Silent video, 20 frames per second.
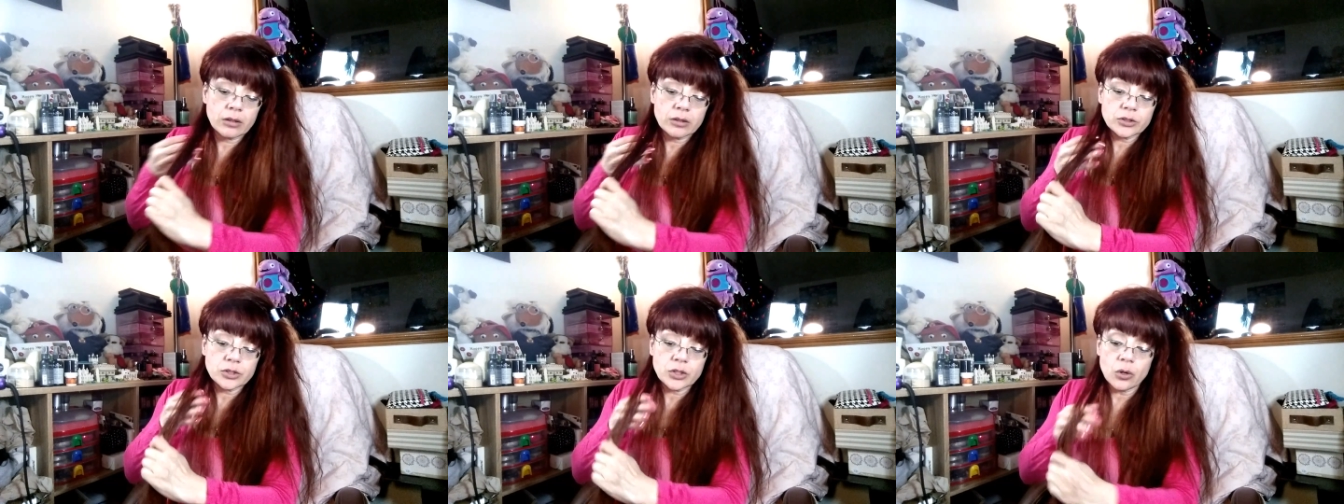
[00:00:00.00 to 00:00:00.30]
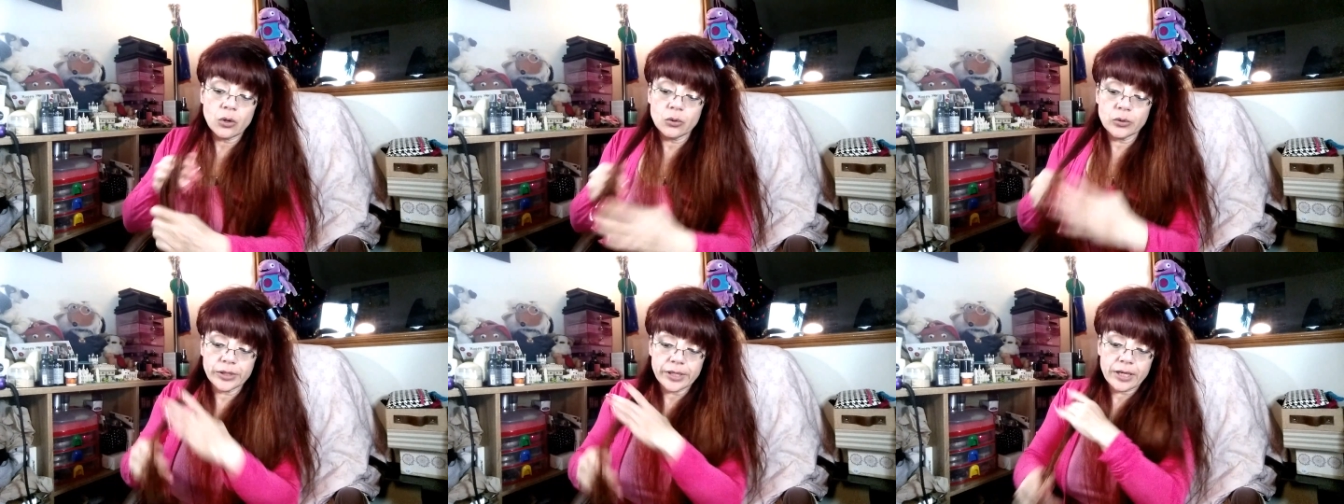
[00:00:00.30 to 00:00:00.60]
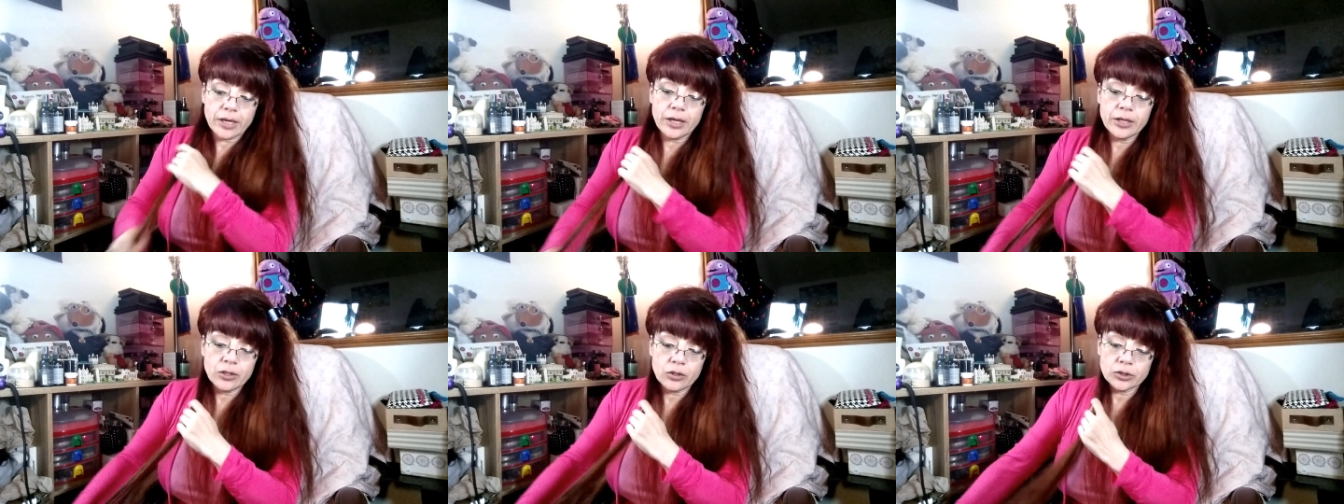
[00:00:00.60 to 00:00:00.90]
So
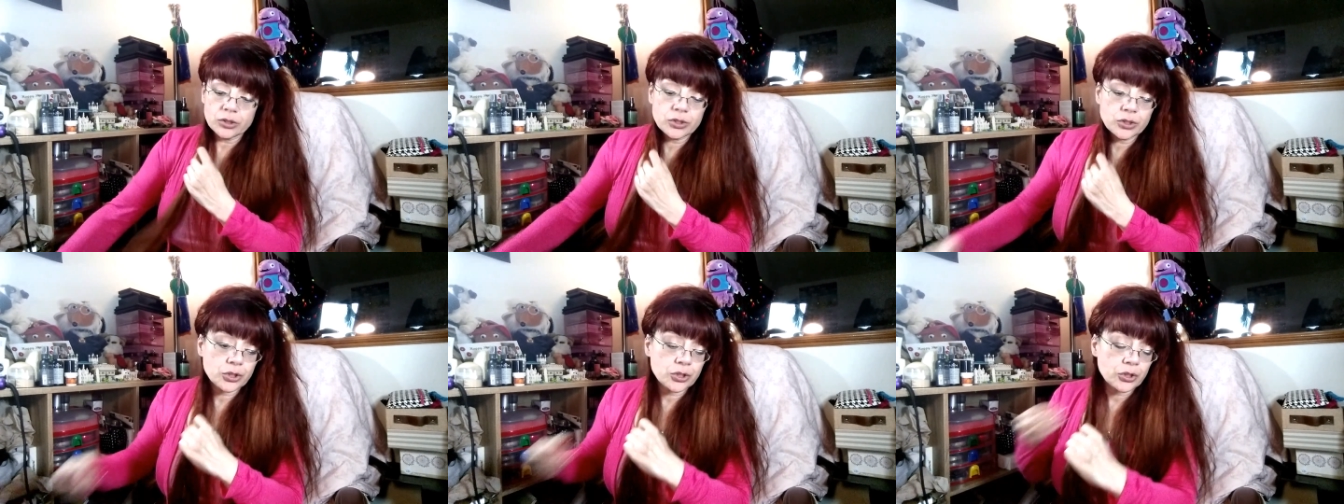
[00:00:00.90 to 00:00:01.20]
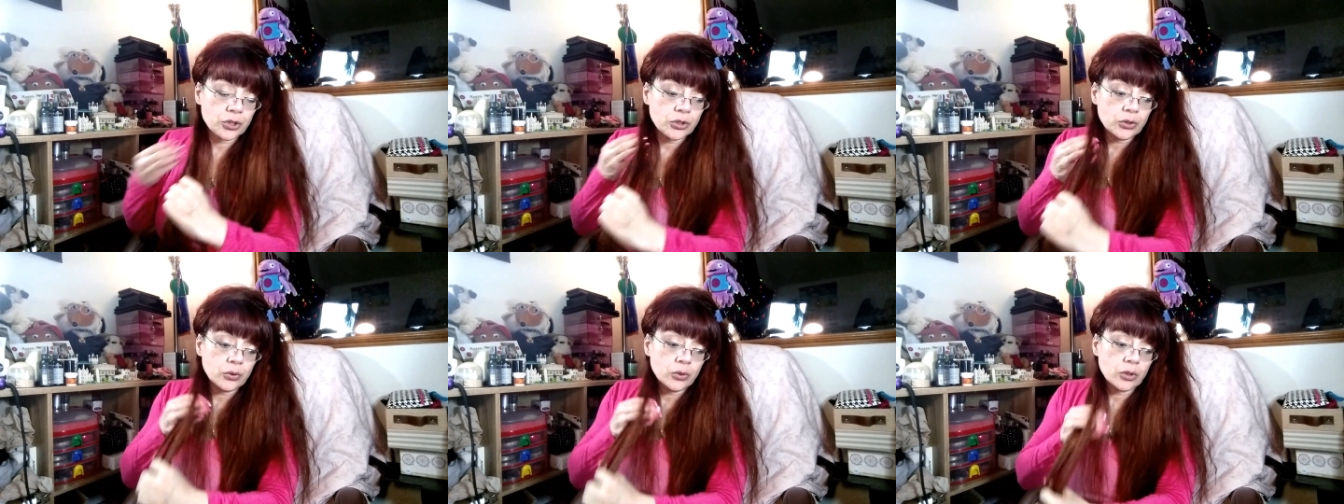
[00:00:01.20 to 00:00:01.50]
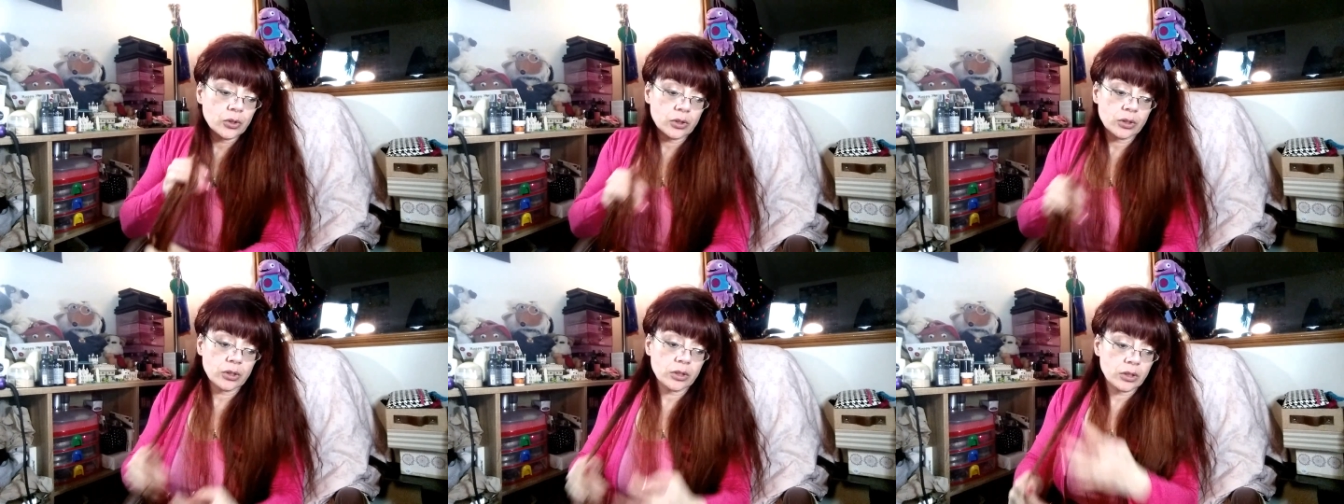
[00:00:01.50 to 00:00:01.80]
yeah, I lost 2,
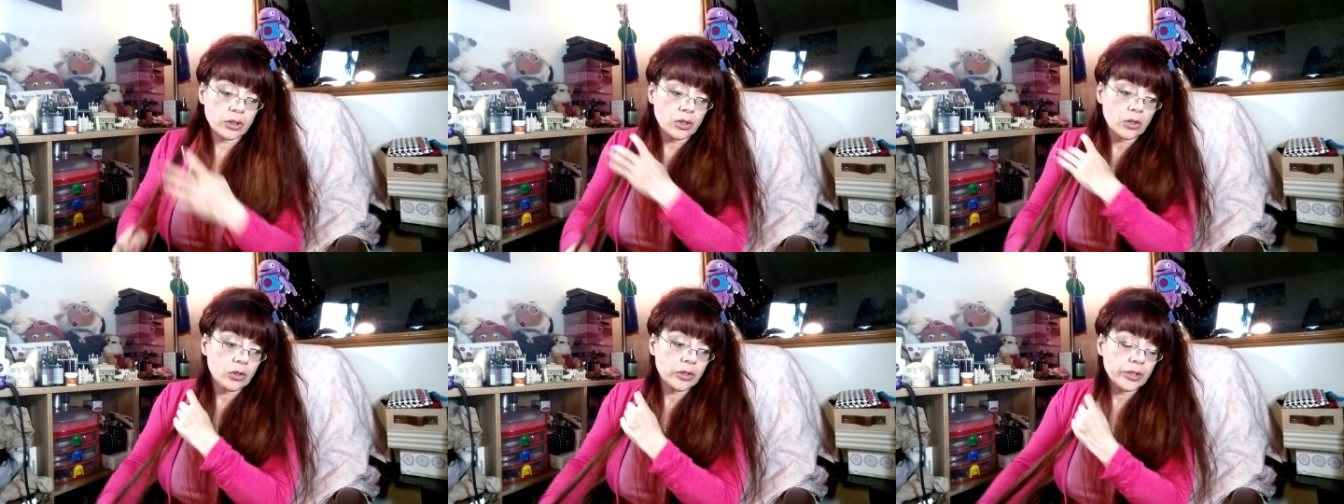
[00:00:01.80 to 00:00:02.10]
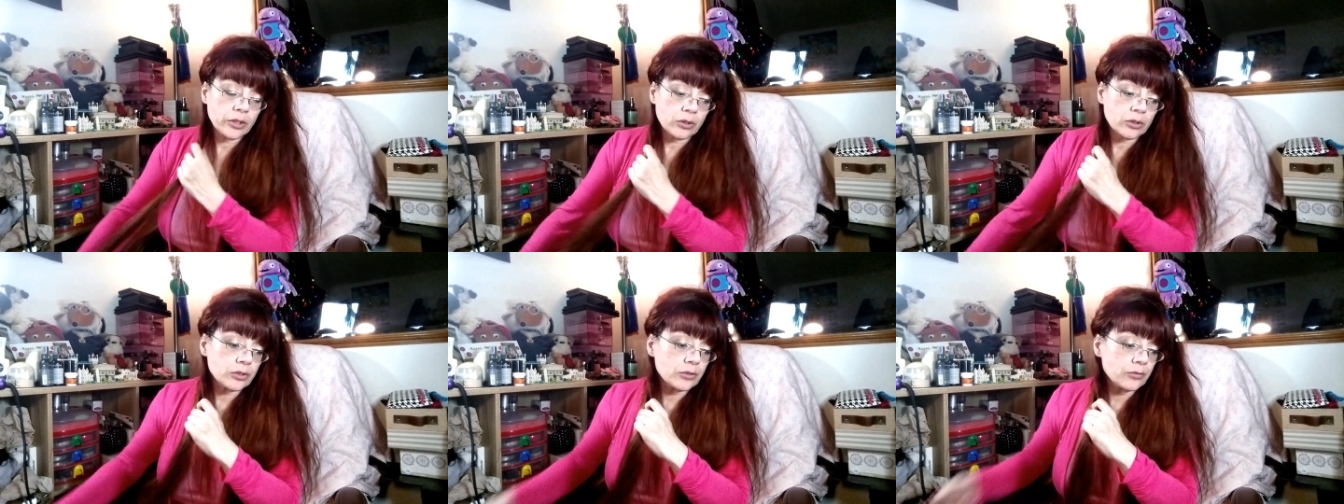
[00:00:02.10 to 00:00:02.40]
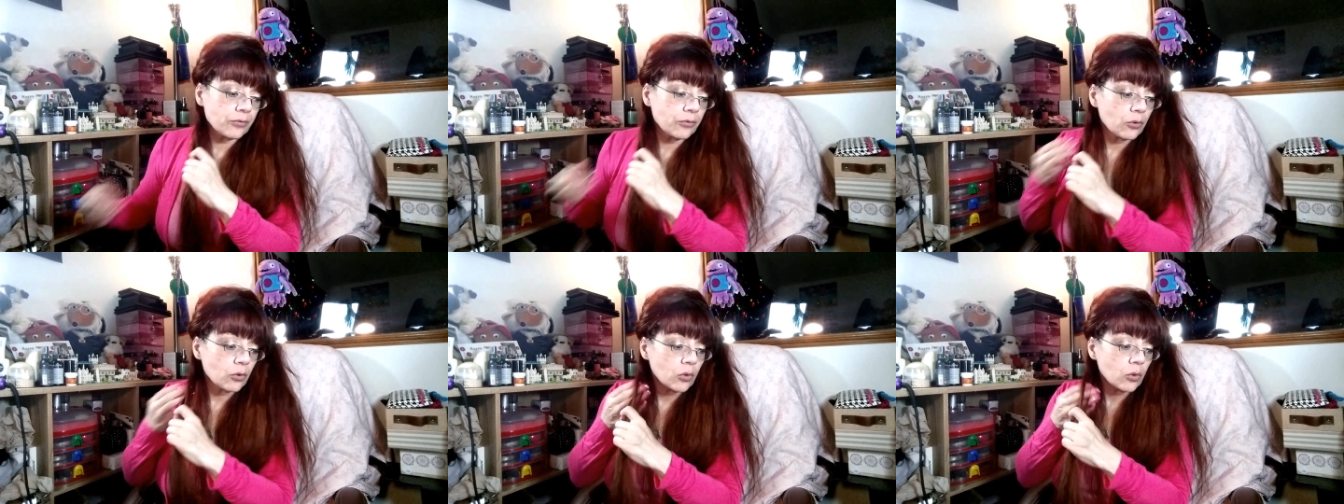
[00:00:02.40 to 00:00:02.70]
Holly
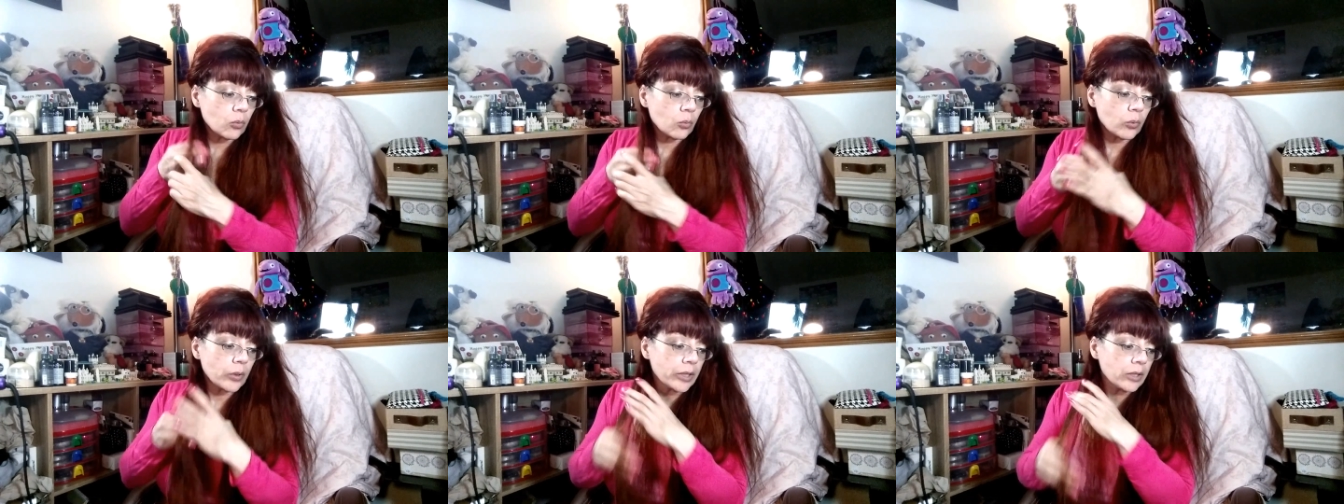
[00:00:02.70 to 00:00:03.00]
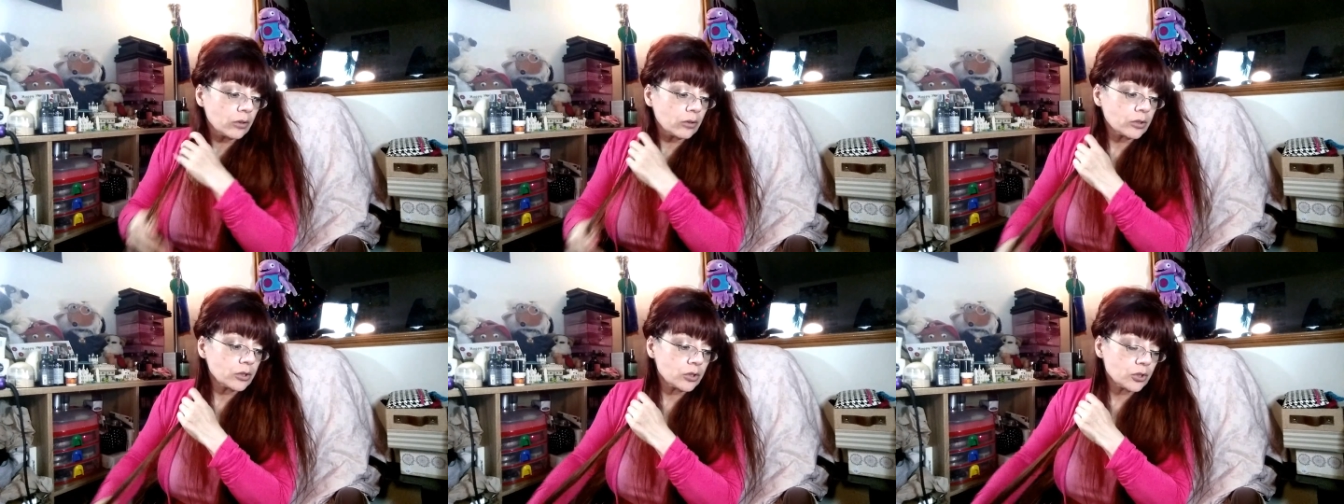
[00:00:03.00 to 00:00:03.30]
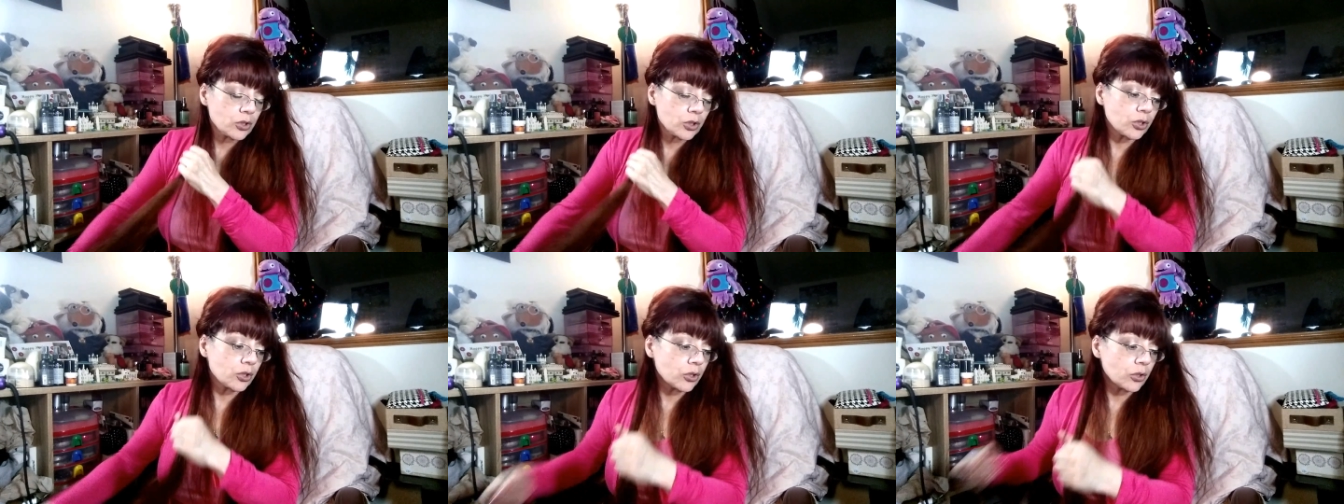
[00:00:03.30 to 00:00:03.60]
lost 4, Wade
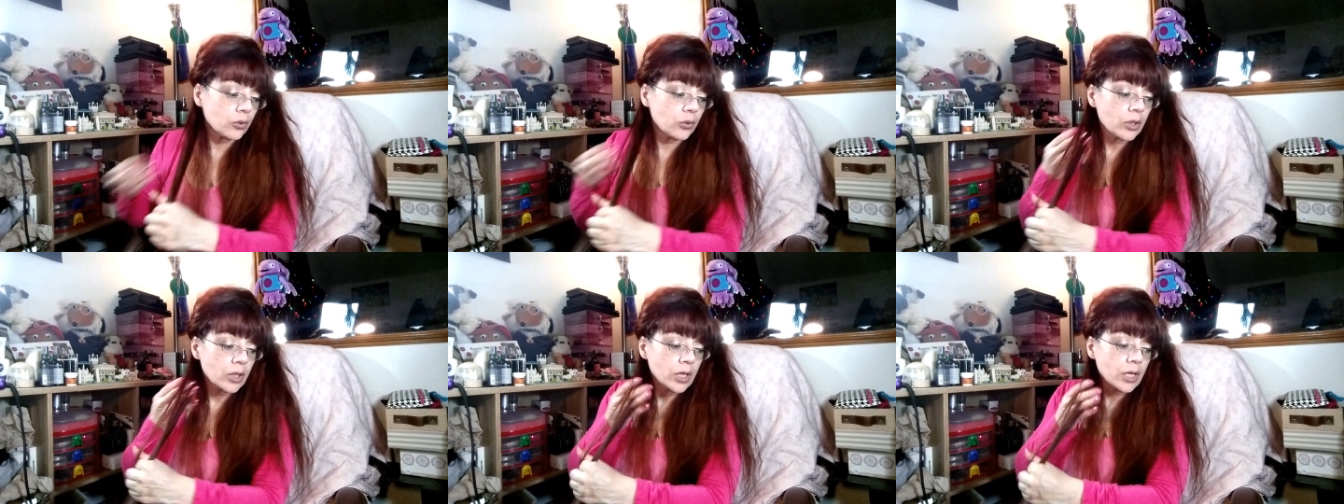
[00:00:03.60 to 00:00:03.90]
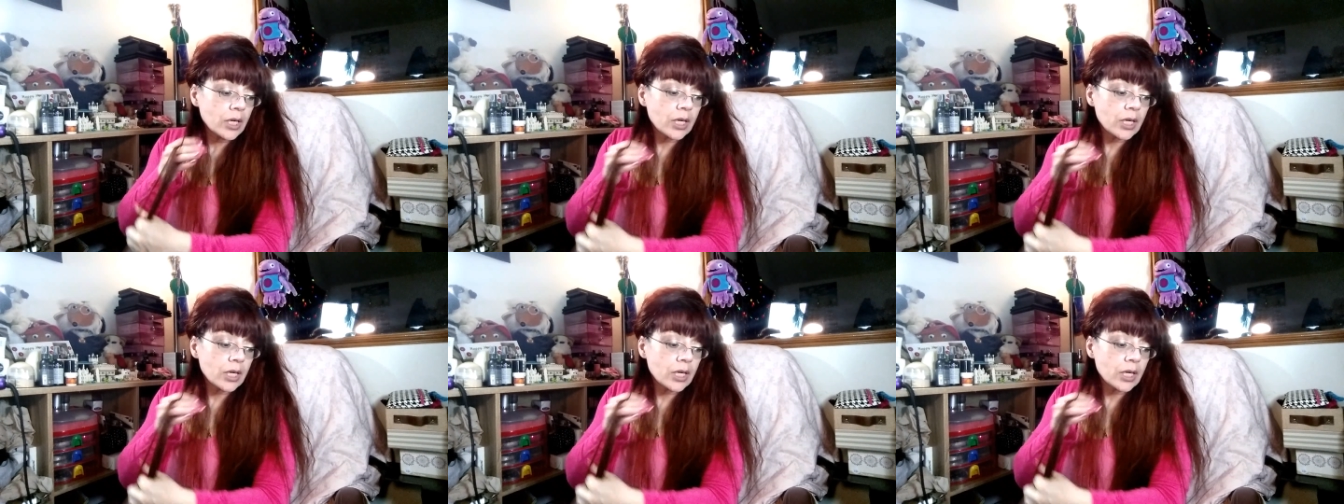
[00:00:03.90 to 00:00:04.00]
lost 2,